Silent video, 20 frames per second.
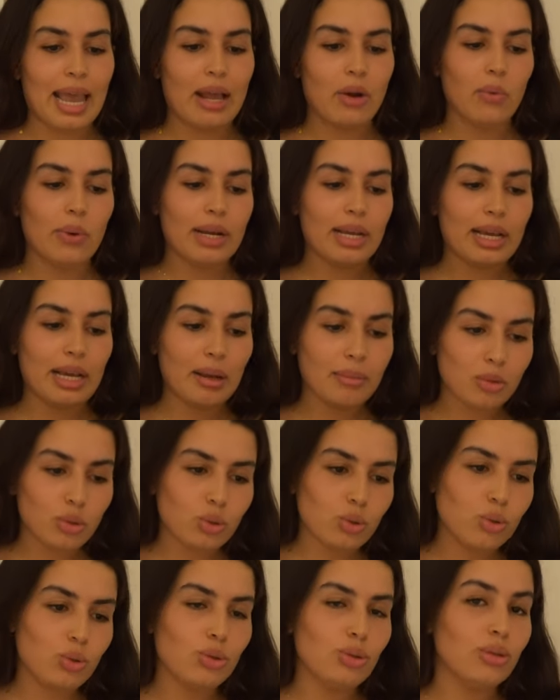And when it comes
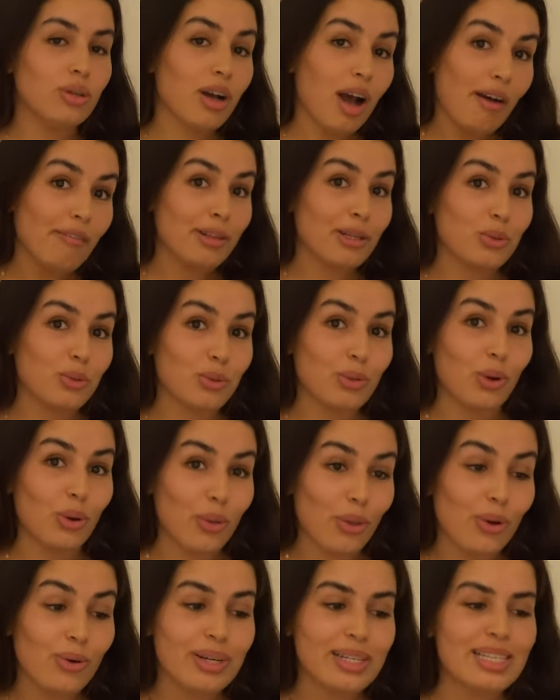to conflicts with
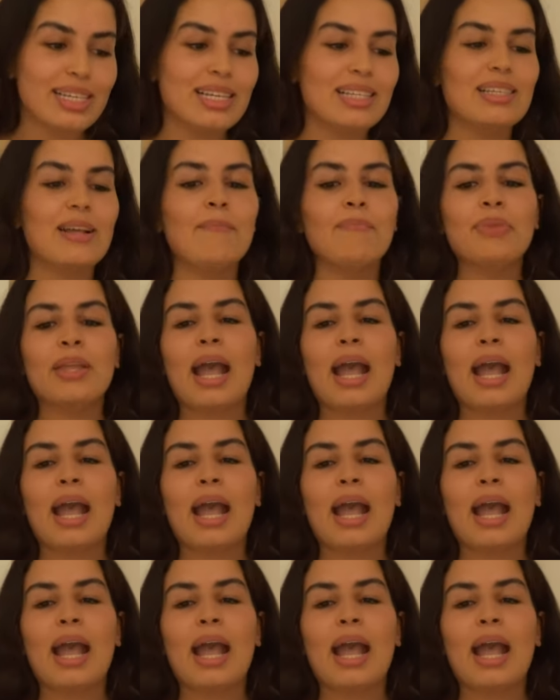authorities,